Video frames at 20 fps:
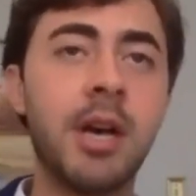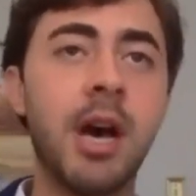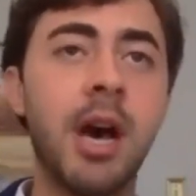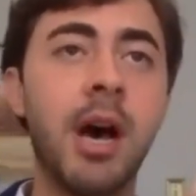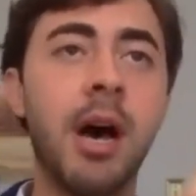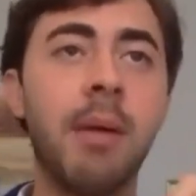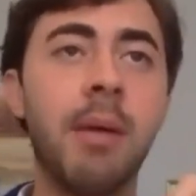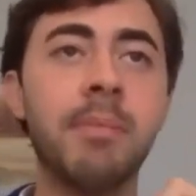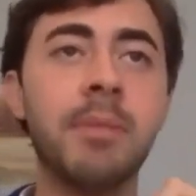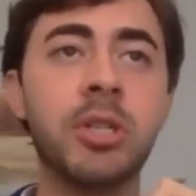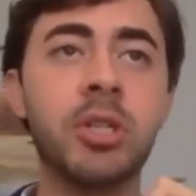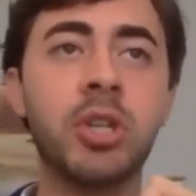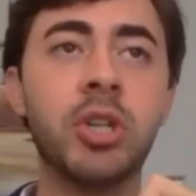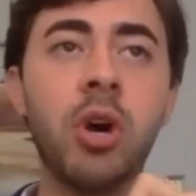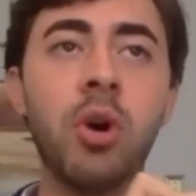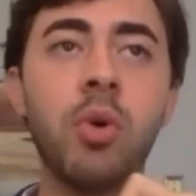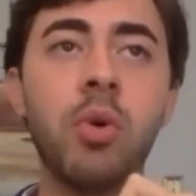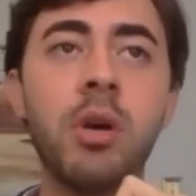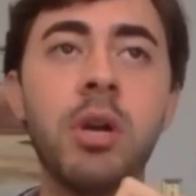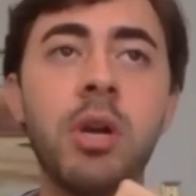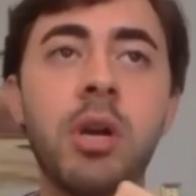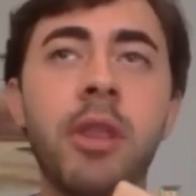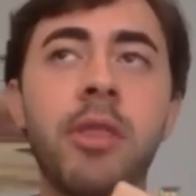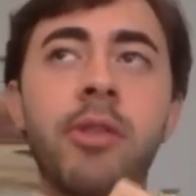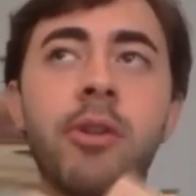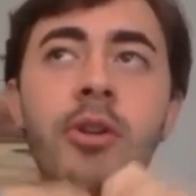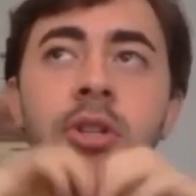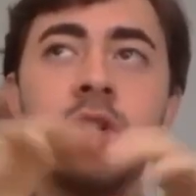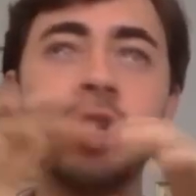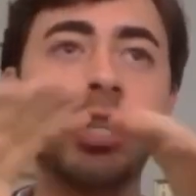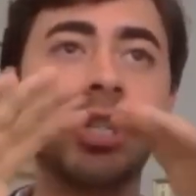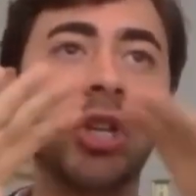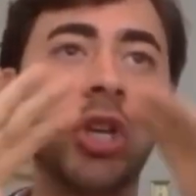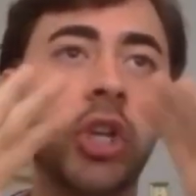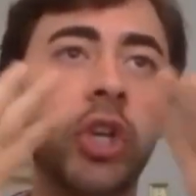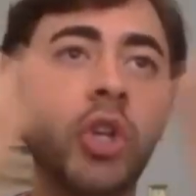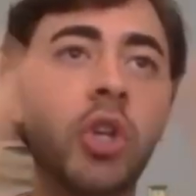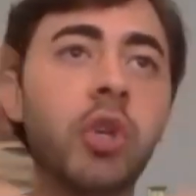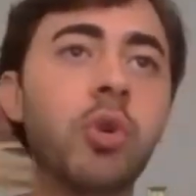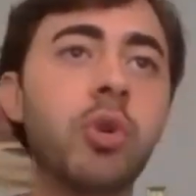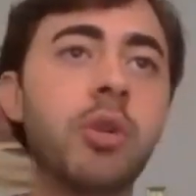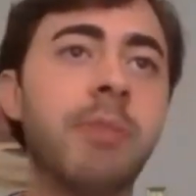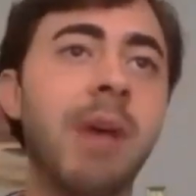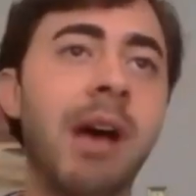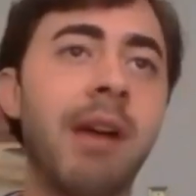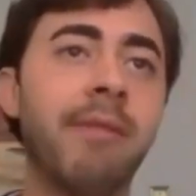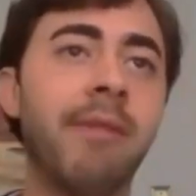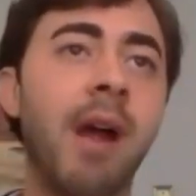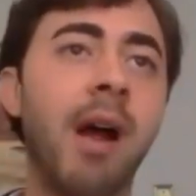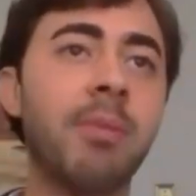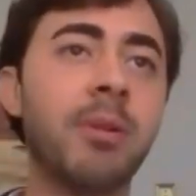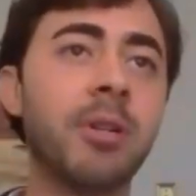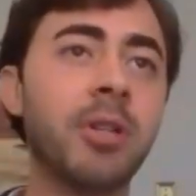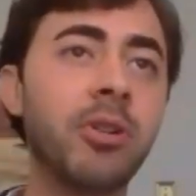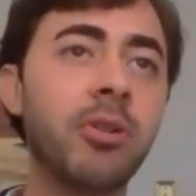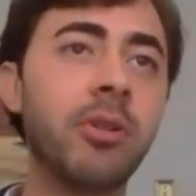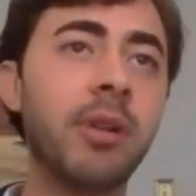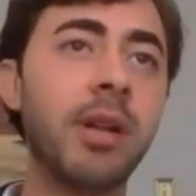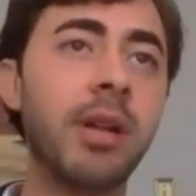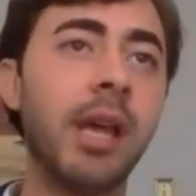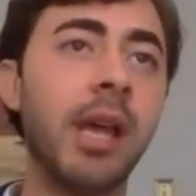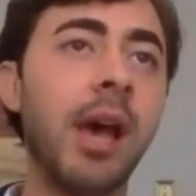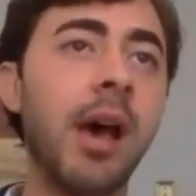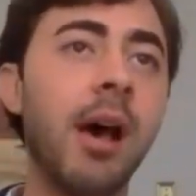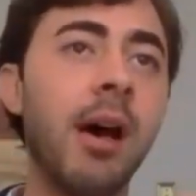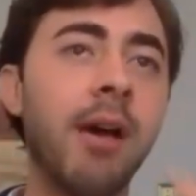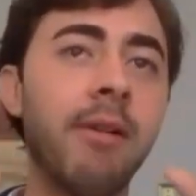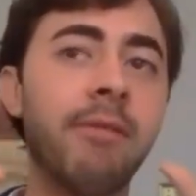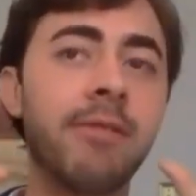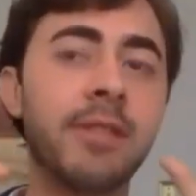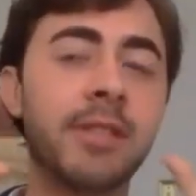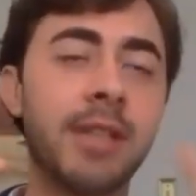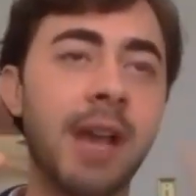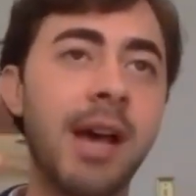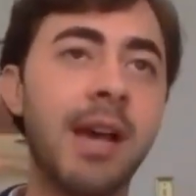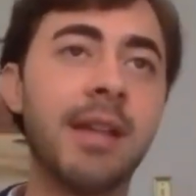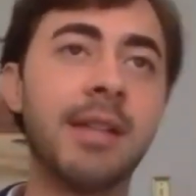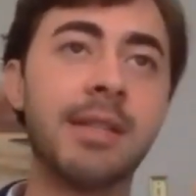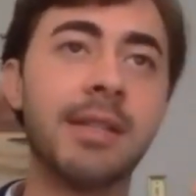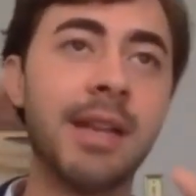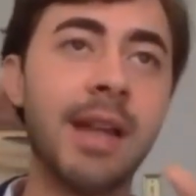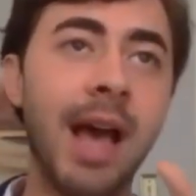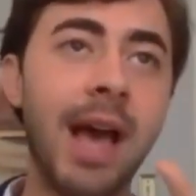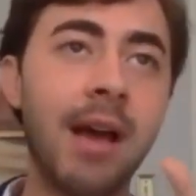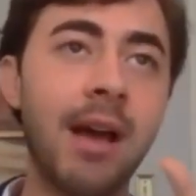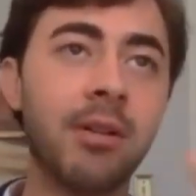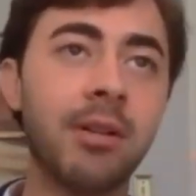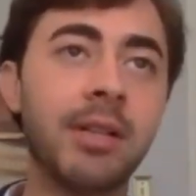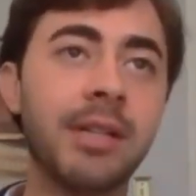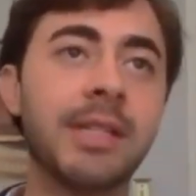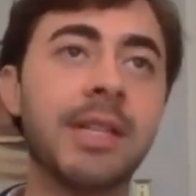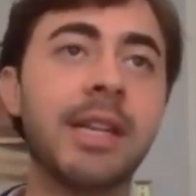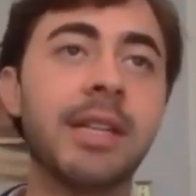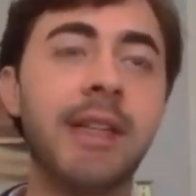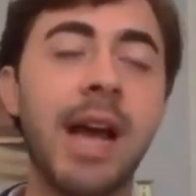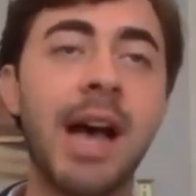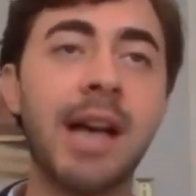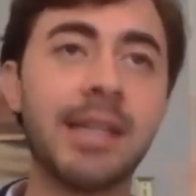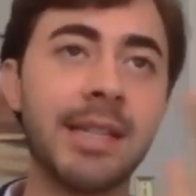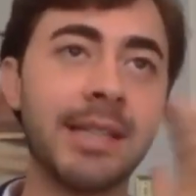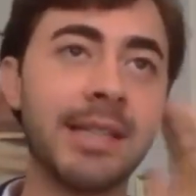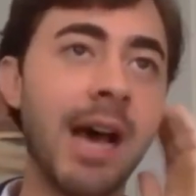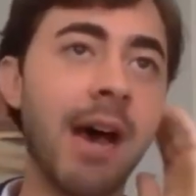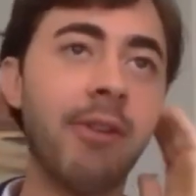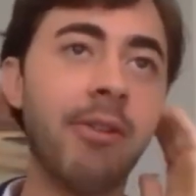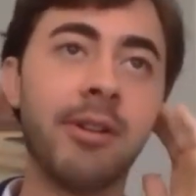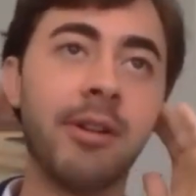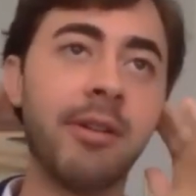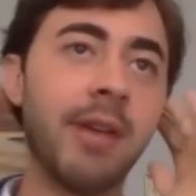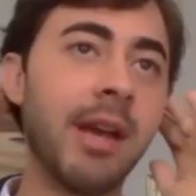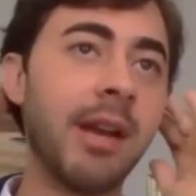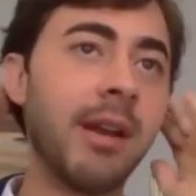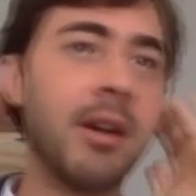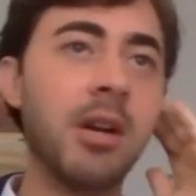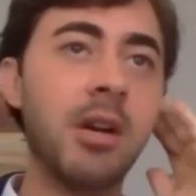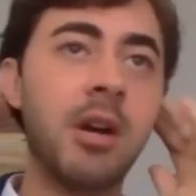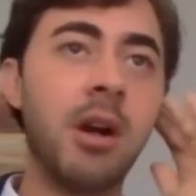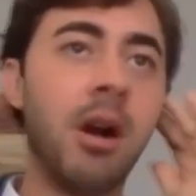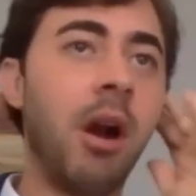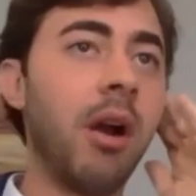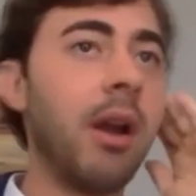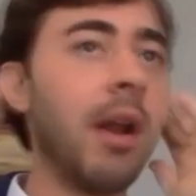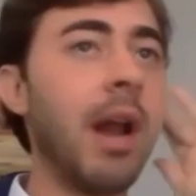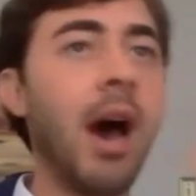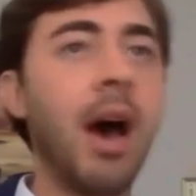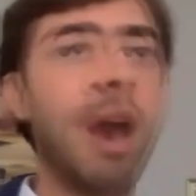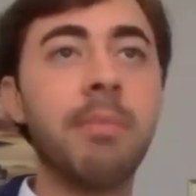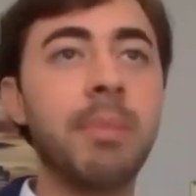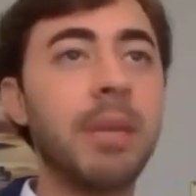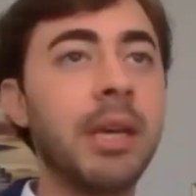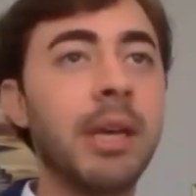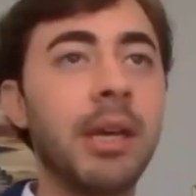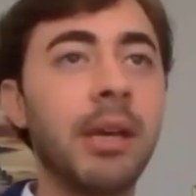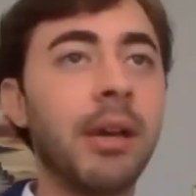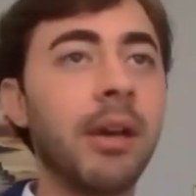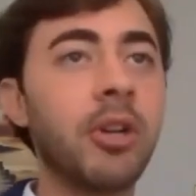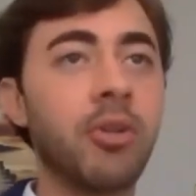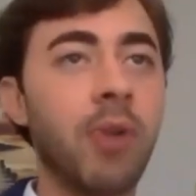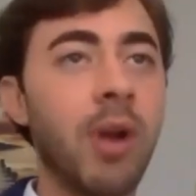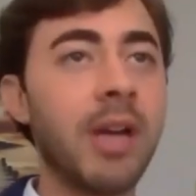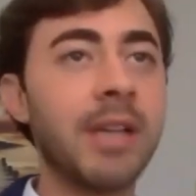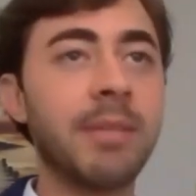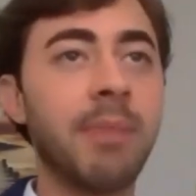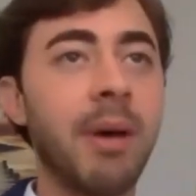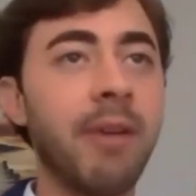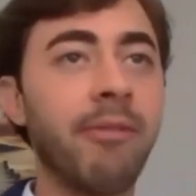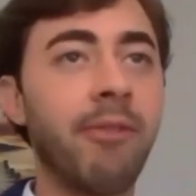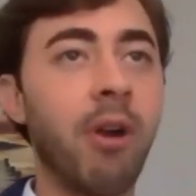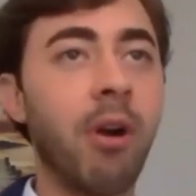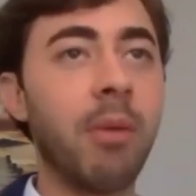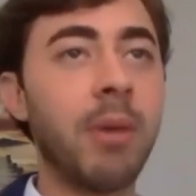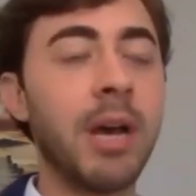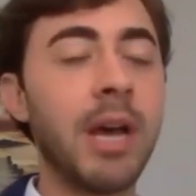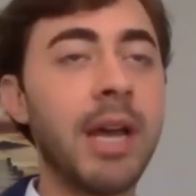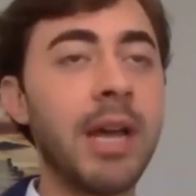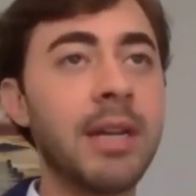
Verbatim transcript: Um, so there's just a huge amount of opportunity of science and early stage assets out there that are not being addressed by pharma.